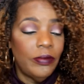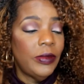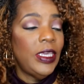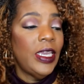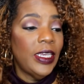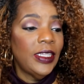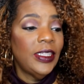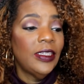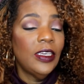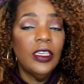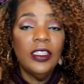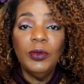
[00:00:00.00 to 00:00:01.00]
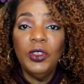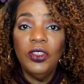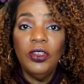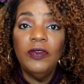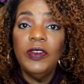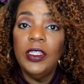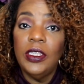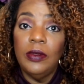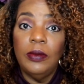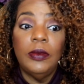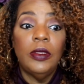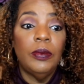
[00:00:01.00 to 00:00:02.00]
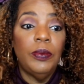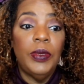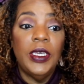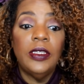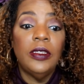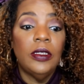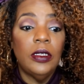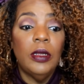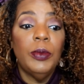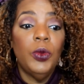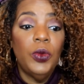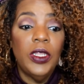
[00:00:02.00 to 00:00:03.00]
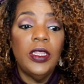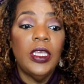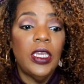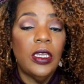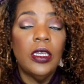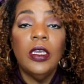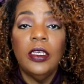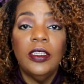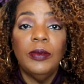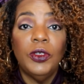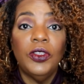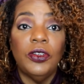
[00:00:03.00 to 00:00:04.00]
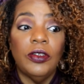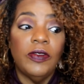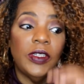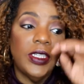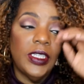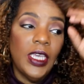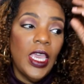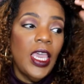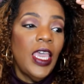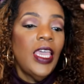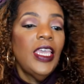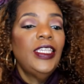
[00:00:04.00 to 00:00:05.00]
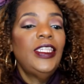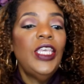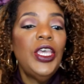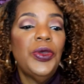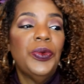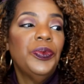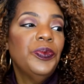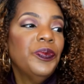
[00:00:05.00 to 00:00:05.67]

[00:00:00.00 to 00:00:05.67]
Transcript: Yes, customer service is the best, the number one thing, customer service. So,